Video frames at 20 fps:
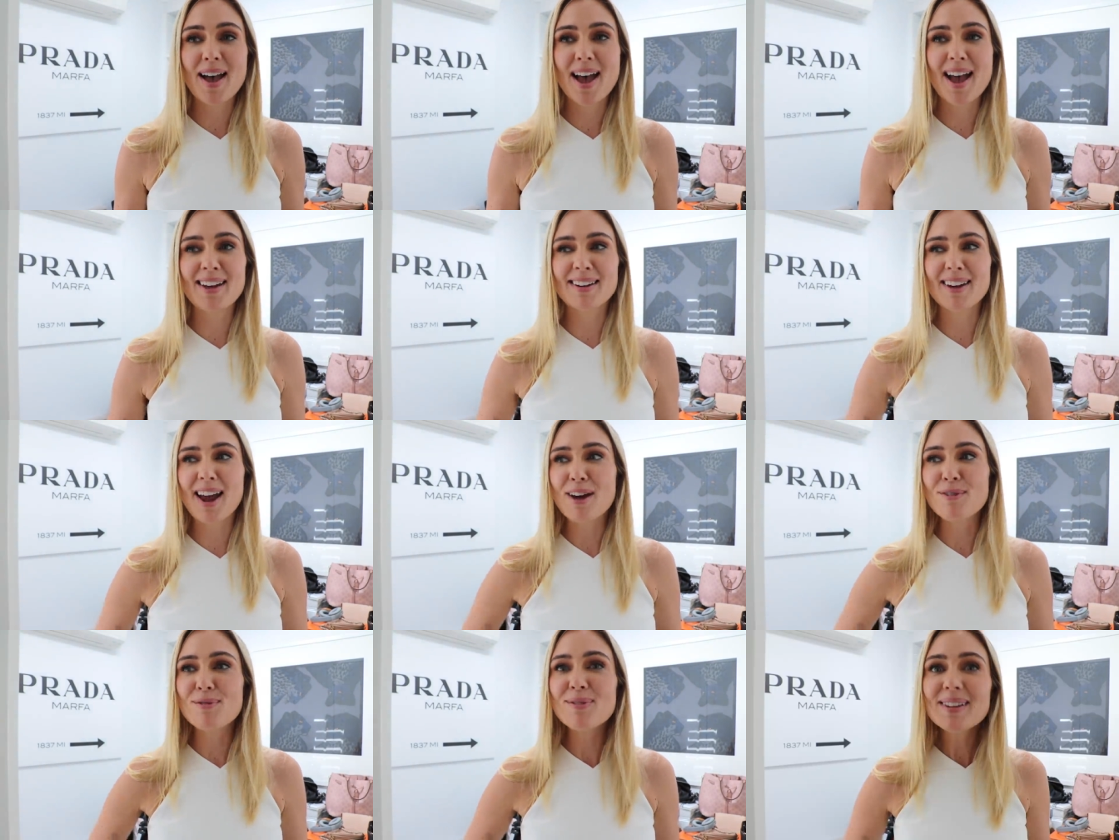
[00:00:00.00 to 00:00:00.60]

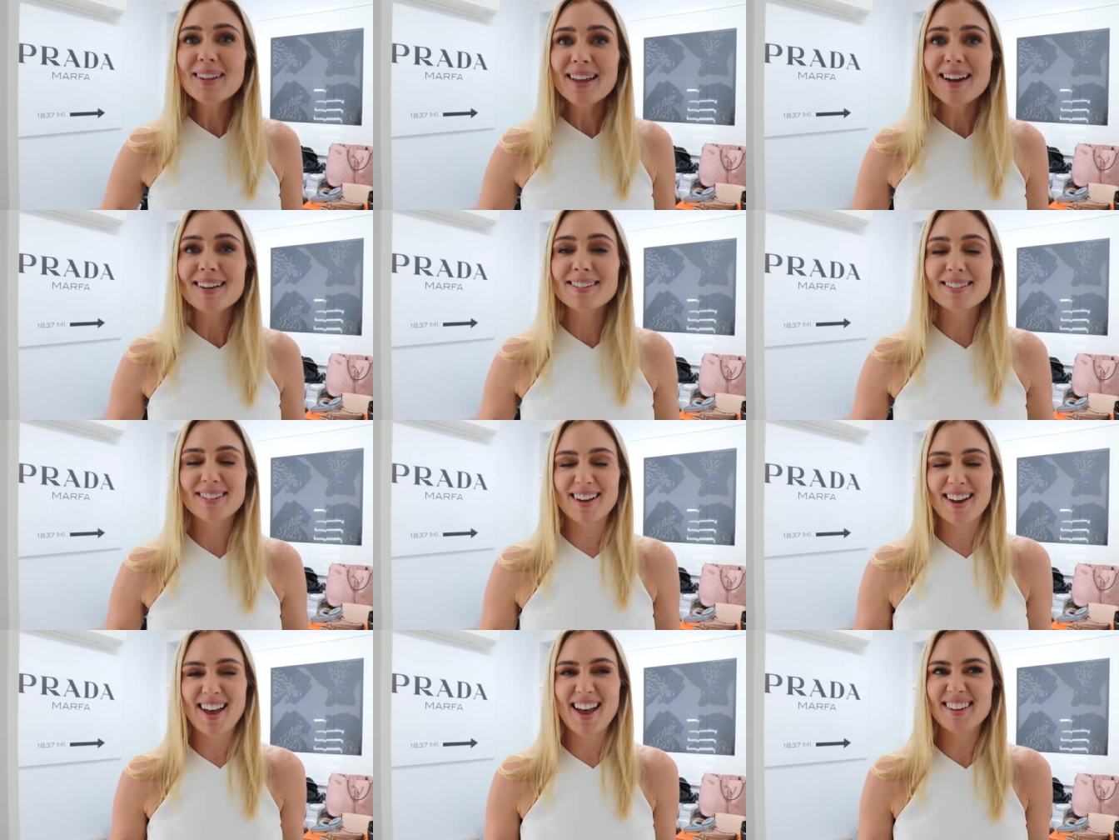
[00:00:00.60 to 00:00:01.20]
and I
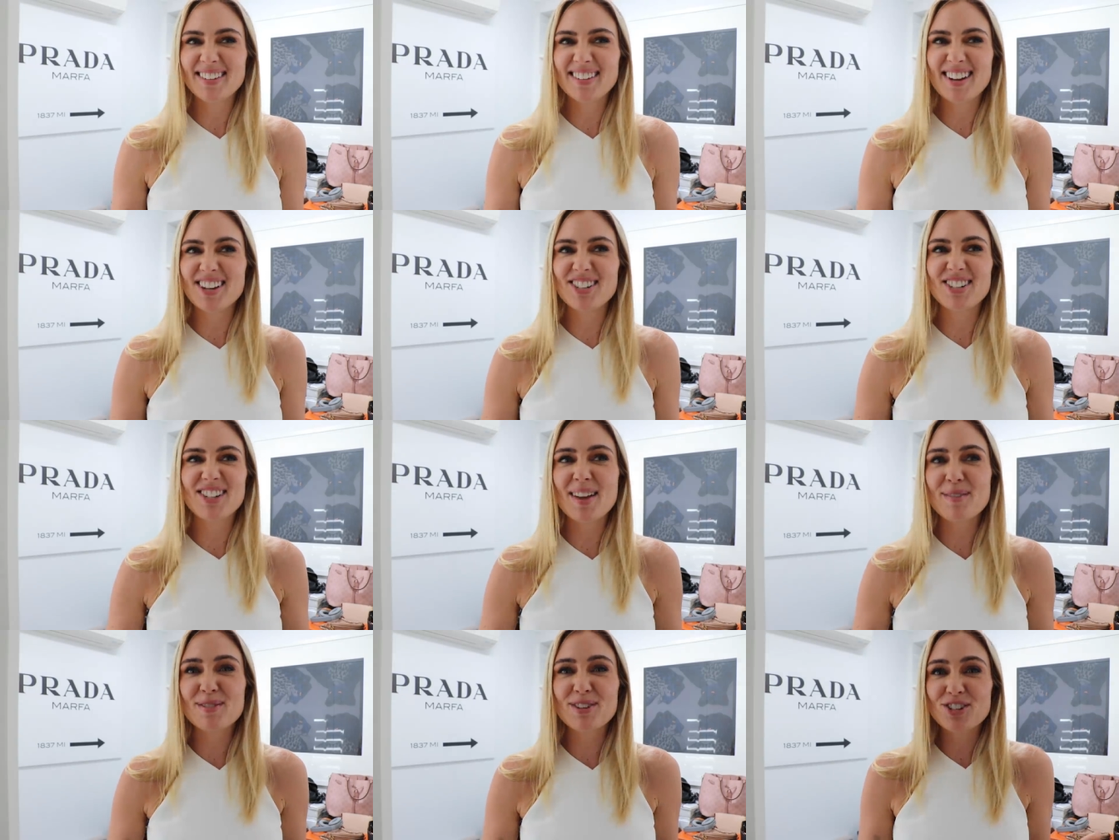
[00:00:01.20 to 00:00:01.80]
realized I hadn't
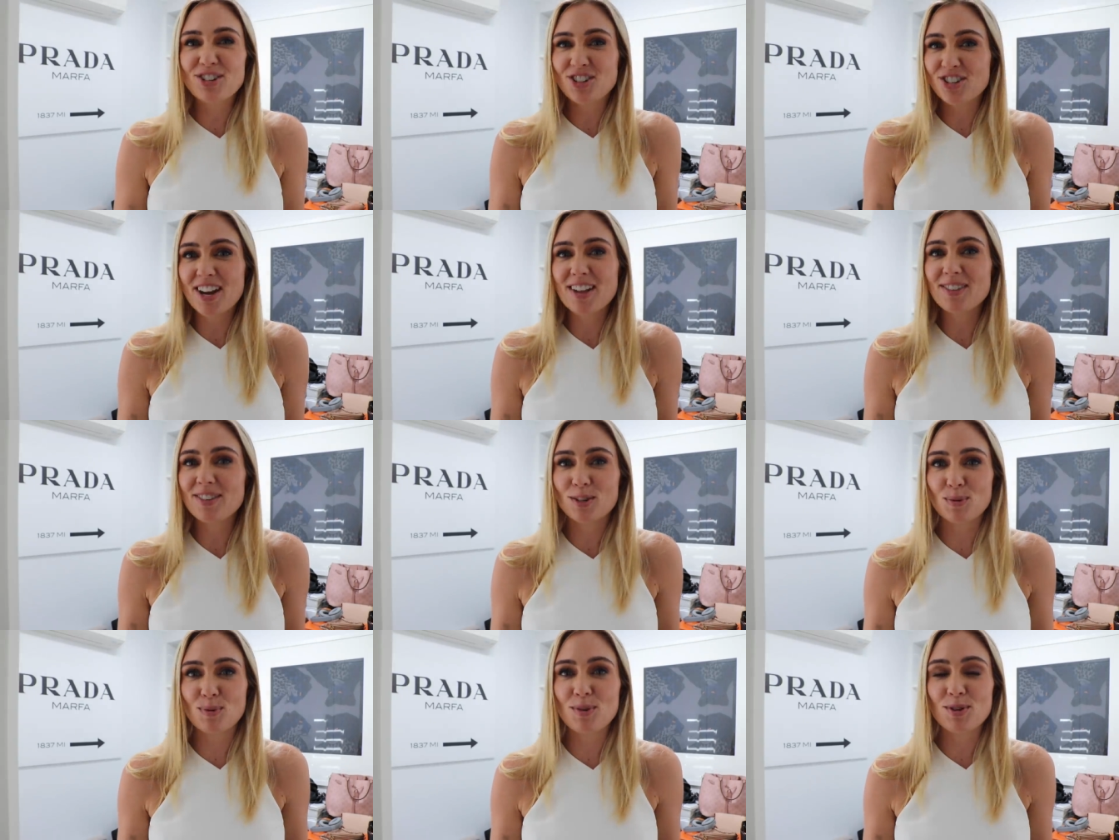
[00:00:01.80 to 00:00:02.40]
actually ever
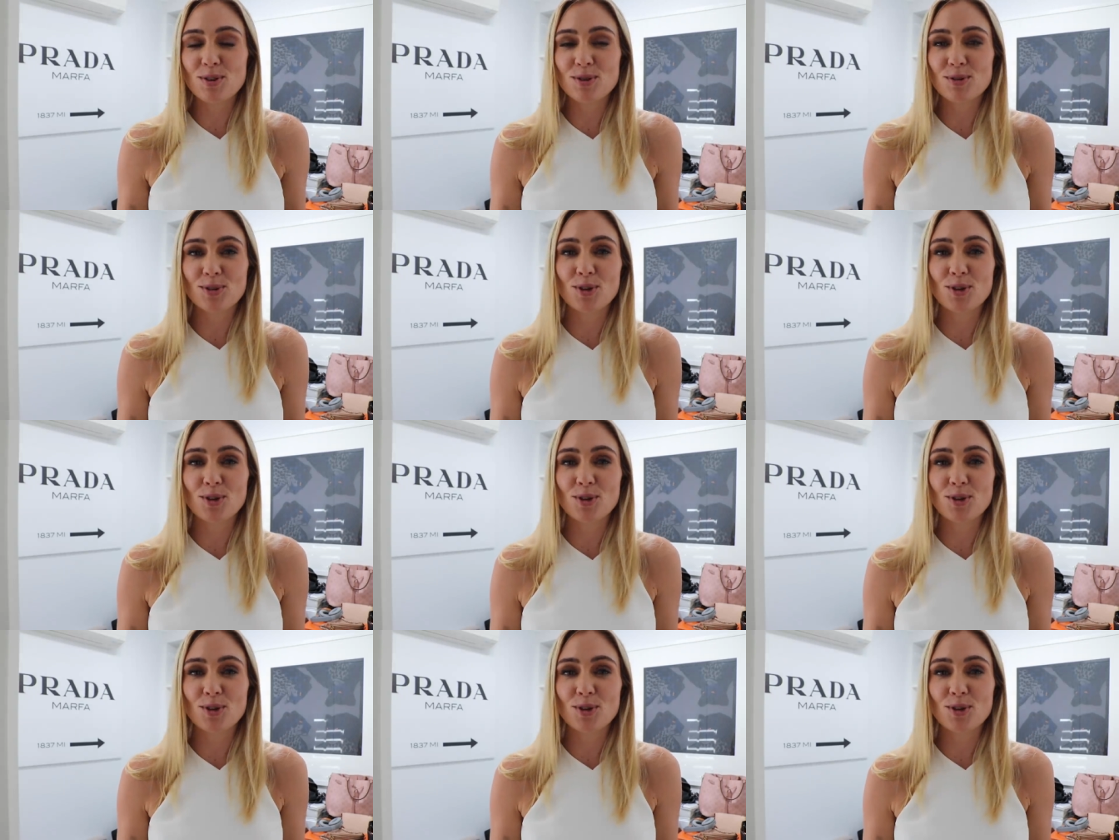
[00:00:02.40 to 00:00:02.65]
shared this with you.